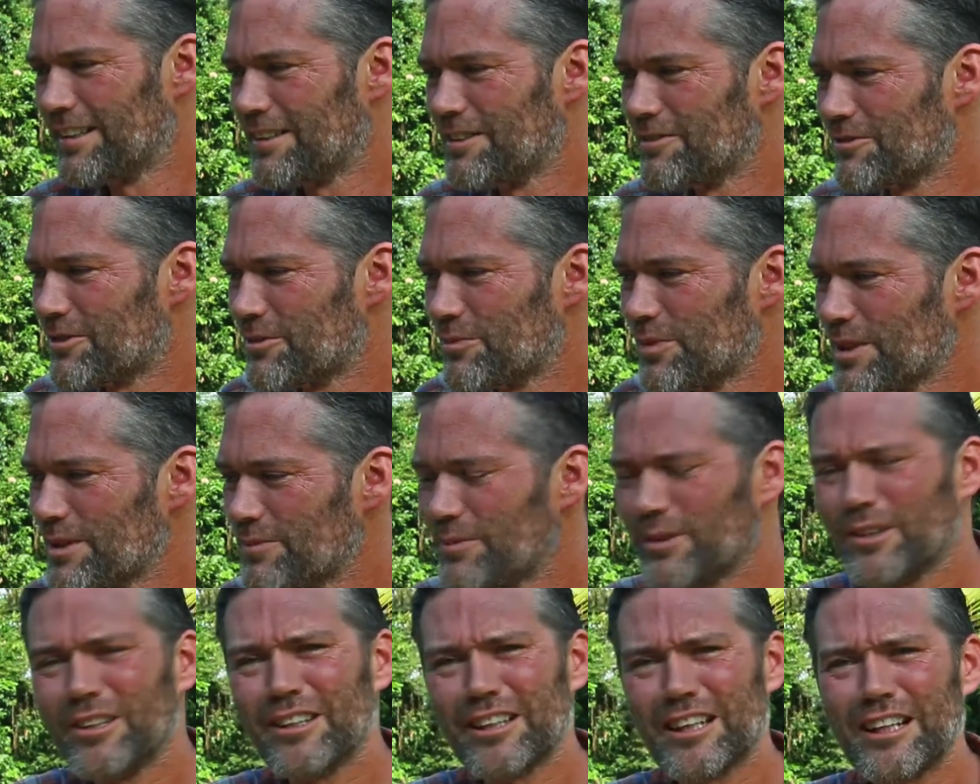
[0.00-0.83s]
From
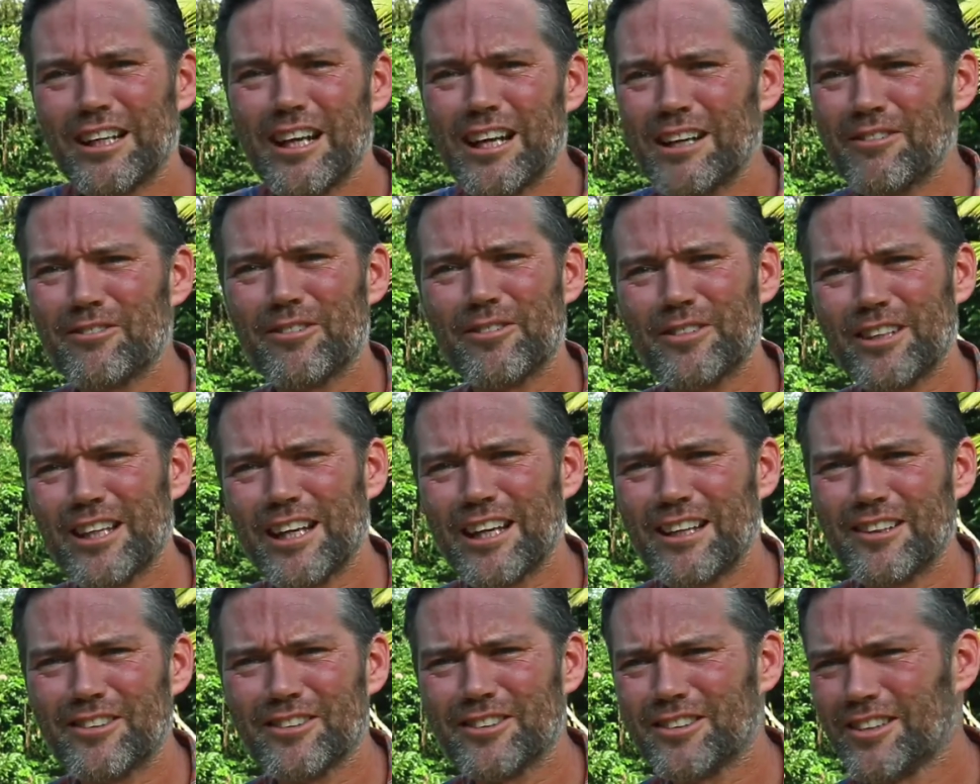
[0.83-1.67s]
people looking at it from the
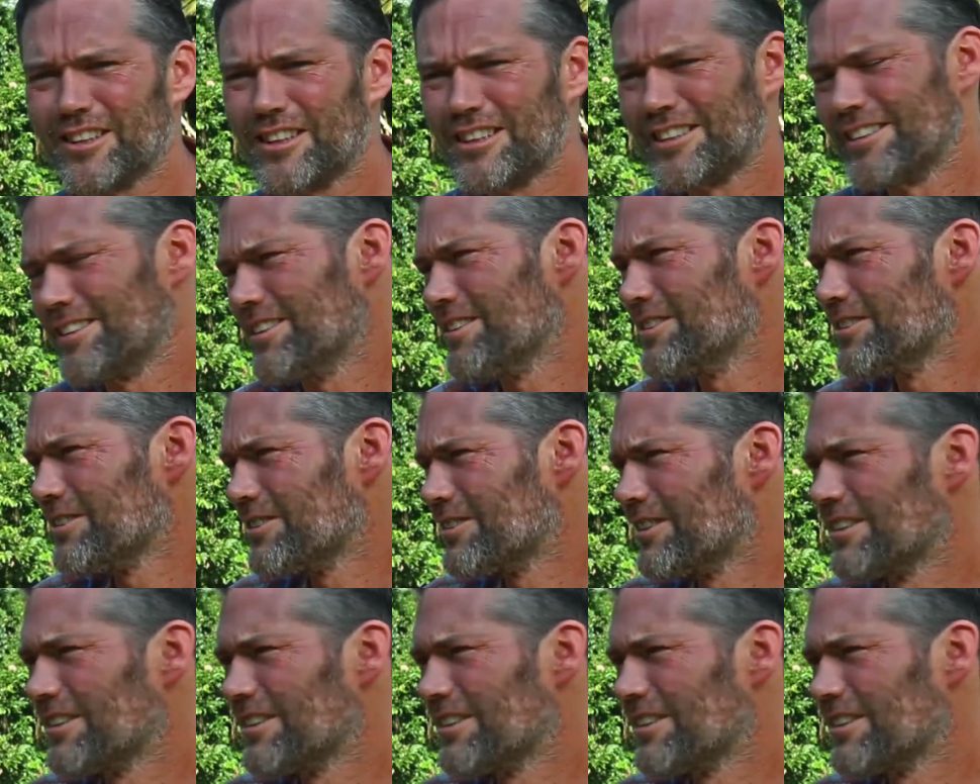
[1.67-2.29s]
outside, you're